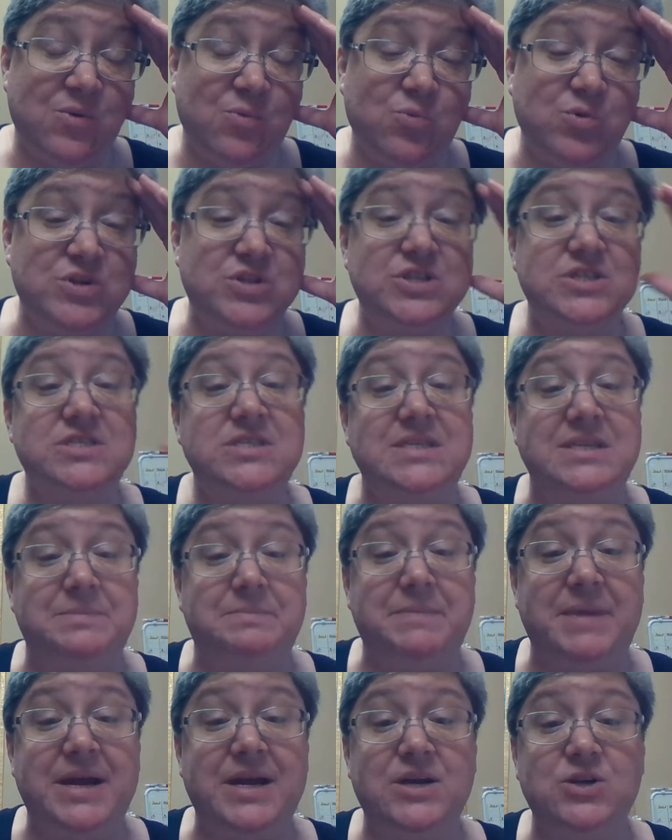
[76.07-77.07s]
which is the
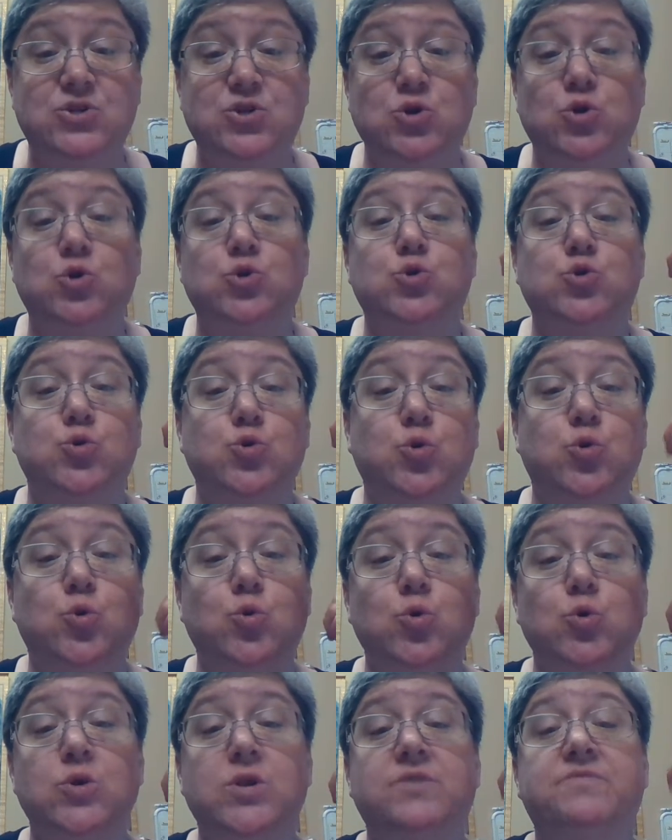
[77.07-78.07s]
major
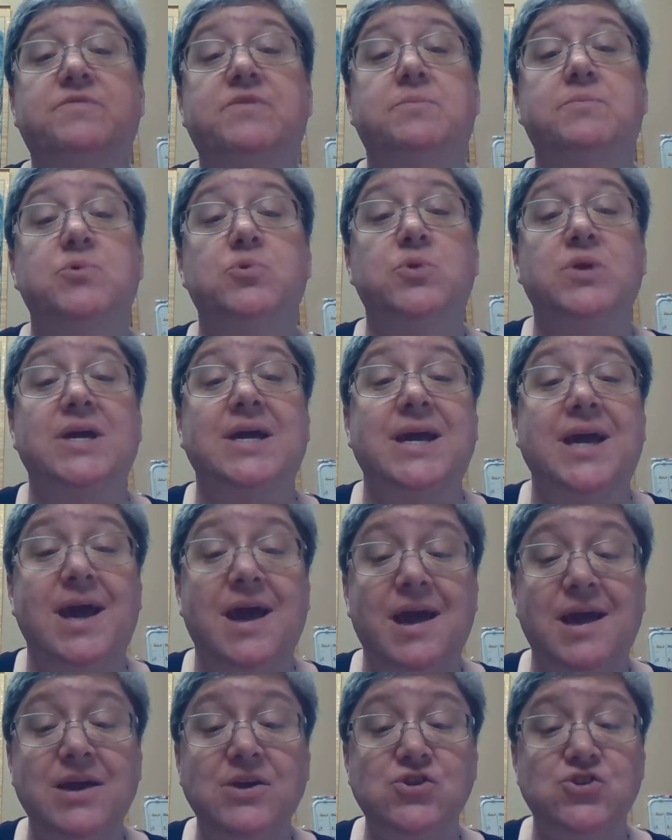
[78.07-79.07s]
tool of
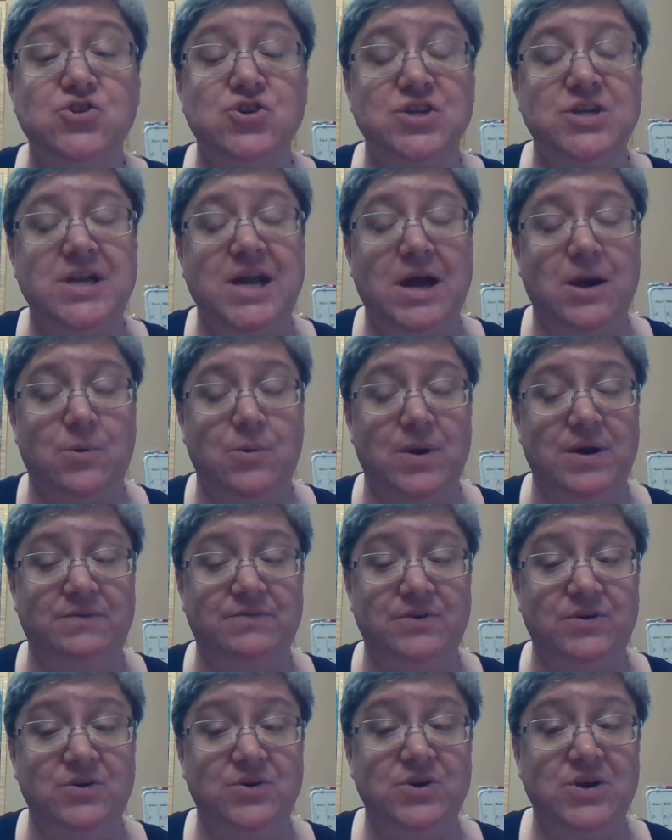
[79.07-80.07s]
communication,
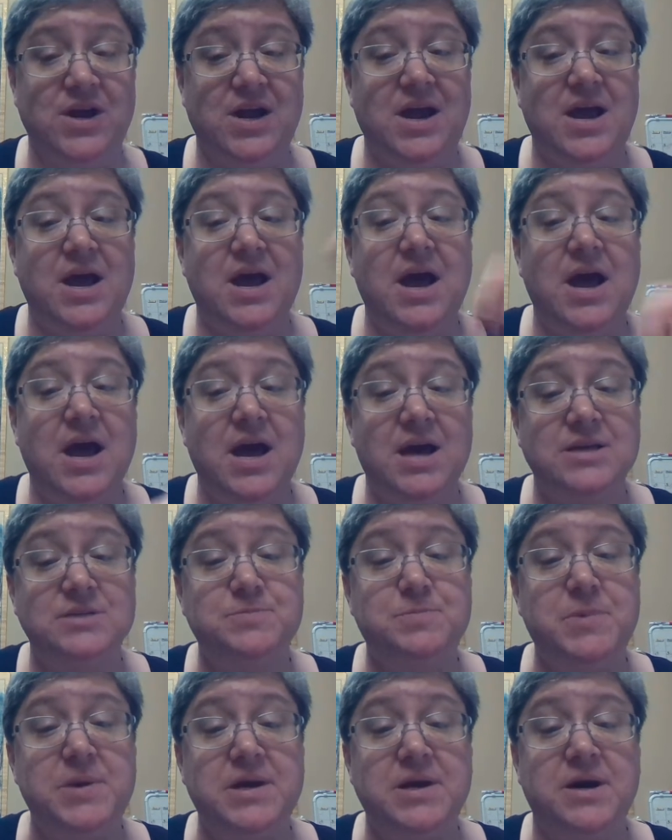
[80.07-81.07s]
however, has
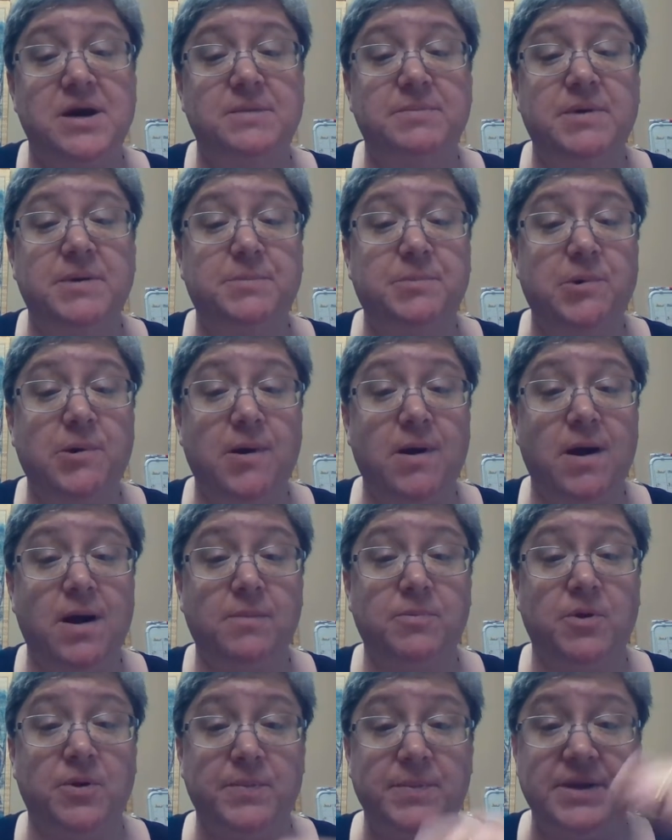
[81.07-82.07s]
become a
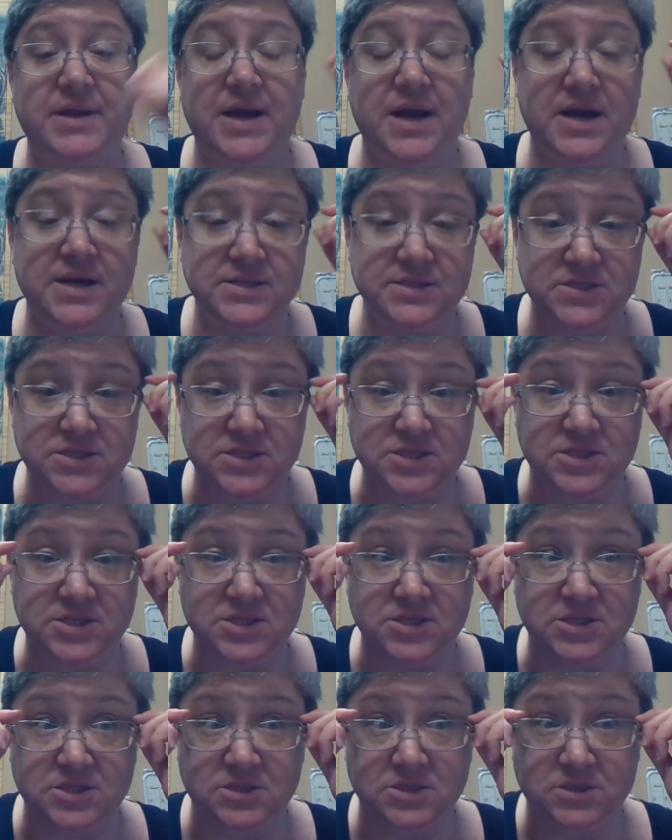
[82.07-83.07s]
problem. And
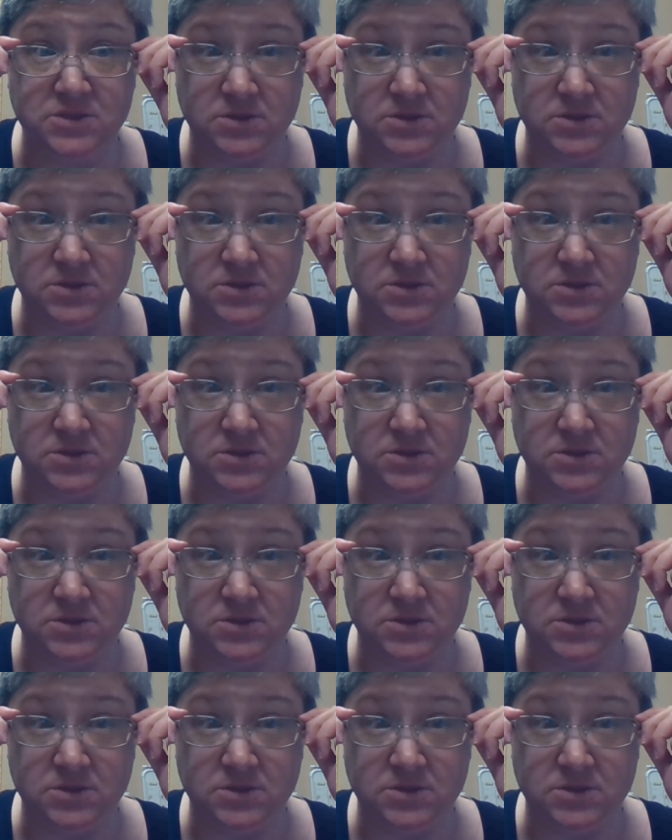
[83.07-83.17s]
that's,